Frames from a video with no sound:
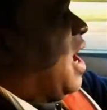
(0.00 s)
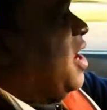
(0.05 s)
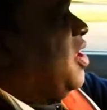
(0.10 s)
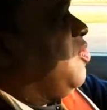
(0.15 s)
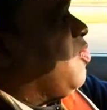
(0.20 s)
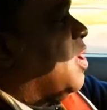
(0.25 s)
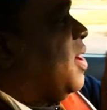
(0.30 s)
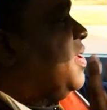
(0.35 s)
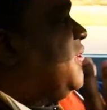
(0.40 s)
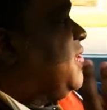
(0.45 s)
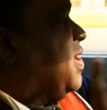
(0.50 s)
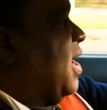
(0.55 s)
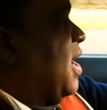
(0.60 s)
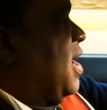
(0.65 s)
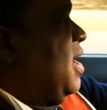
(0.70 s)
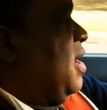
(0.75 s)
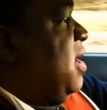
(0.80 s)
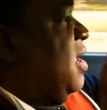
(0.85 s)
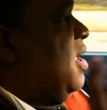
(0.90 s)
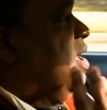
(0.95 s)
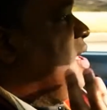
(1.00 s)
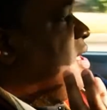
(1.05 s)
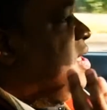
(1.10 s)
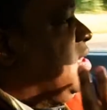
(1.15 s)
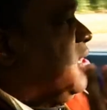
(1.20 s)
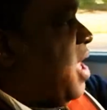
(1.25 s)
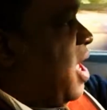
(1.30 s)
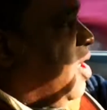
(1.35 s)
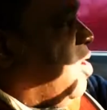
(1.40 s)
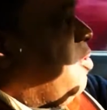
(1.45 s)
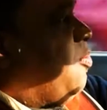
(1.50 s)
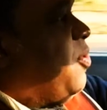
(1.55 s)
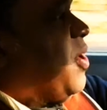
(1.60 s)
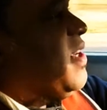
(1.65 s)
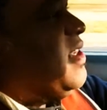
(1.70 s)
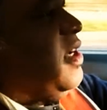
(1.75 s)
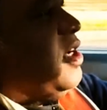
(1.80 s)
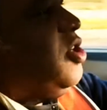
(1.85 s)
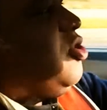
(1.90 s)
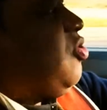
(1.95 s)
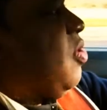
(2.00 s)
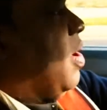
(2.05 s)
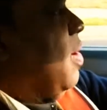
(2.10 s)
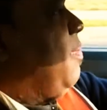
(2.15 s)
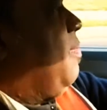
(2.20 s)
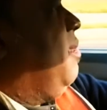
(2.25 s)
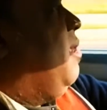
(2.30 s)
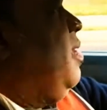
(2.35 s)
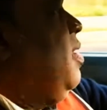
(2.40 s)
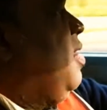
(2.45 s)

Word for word: I just want to say thank you, President Trump,